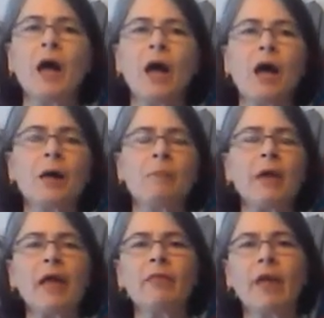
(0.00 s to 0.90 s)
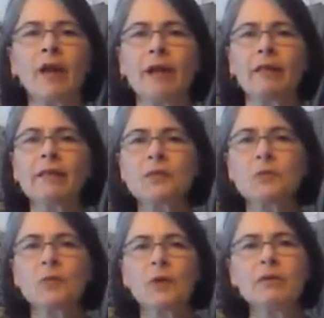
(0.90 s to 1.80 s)
And then on this
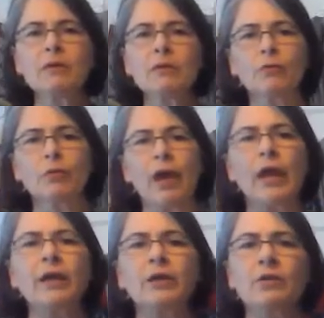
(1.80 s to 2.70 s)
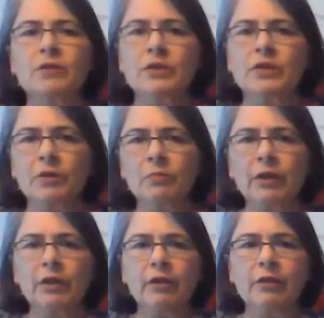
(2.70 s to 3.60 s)
one, Ray used some
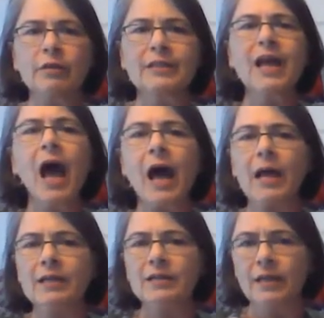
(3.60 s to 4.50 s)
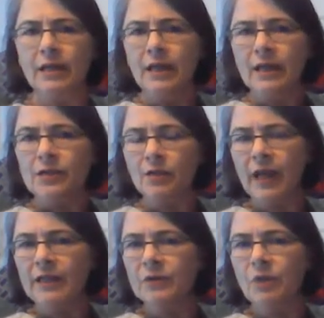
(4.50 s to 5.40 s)
little ties. So
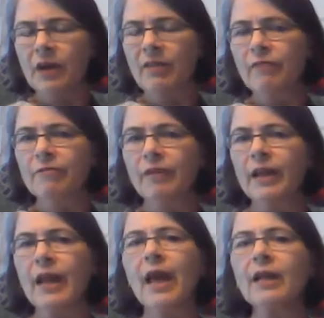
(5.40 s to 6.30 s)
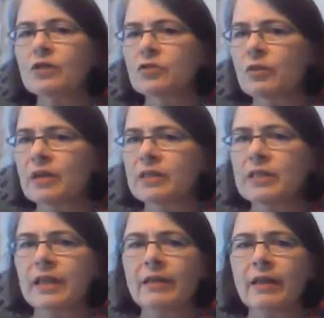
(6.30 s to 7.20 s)
that's one of the fun
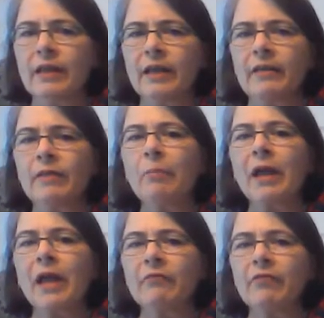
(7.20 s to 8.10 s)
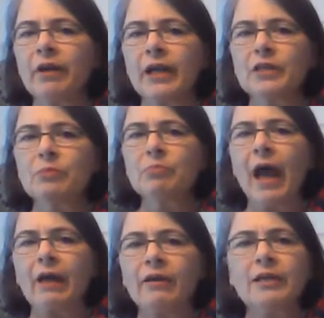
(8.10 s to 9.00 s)
extras in the band variation
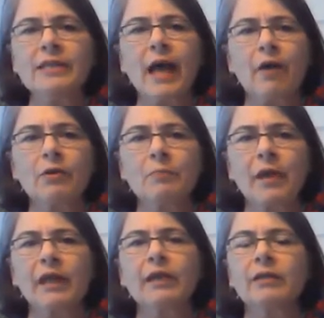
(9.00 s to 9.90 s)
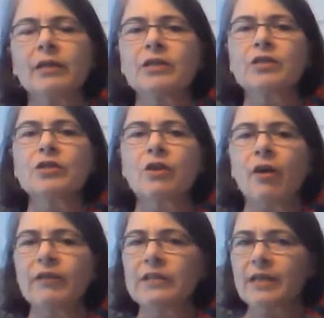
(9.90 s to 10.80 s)
pattern, is how to make and
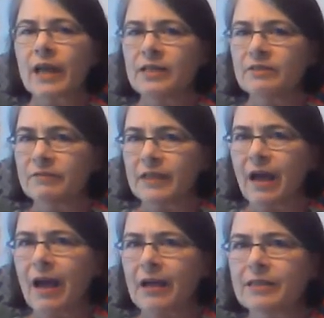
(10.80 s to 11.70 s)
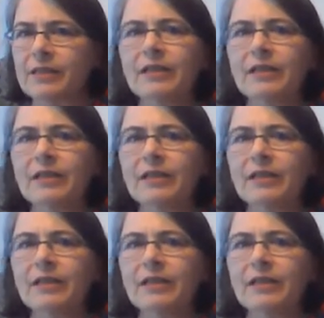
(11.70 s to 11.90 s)
install these kinds of ties.